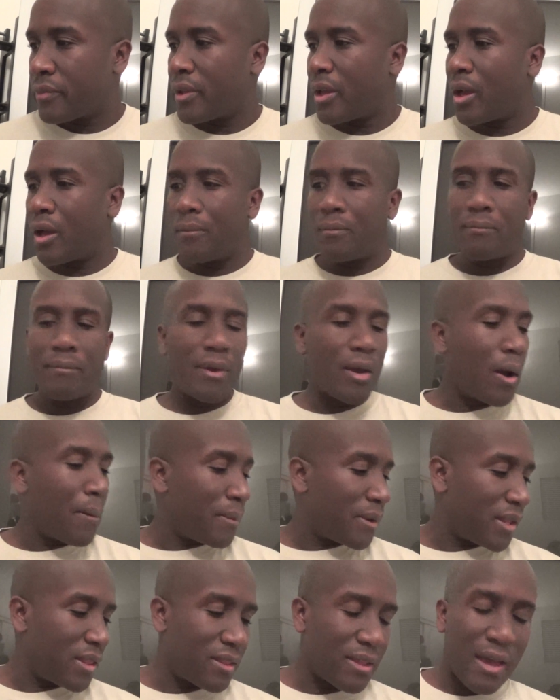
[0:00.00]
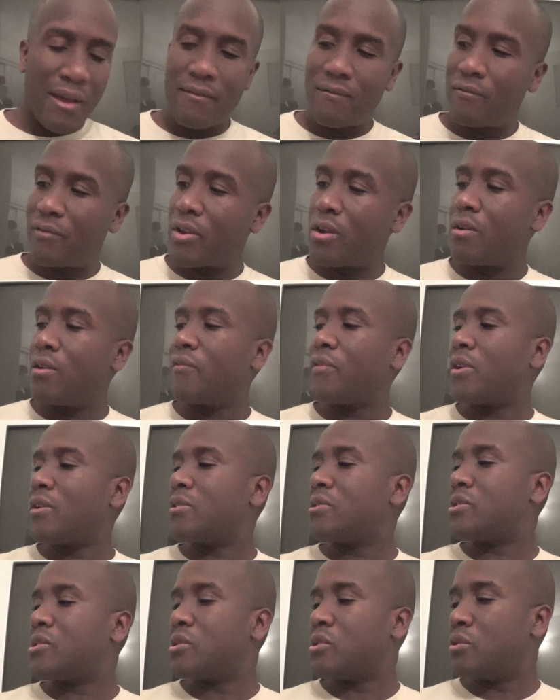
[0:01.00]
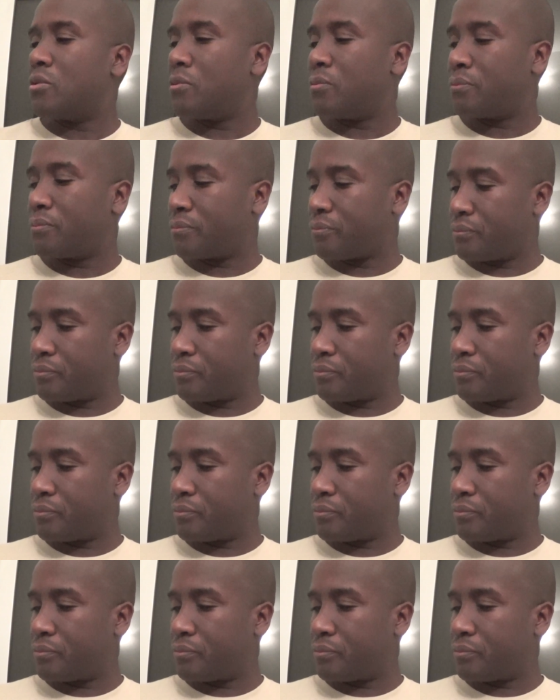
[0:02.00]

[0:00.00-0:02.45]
We'll be opening that very, very soon.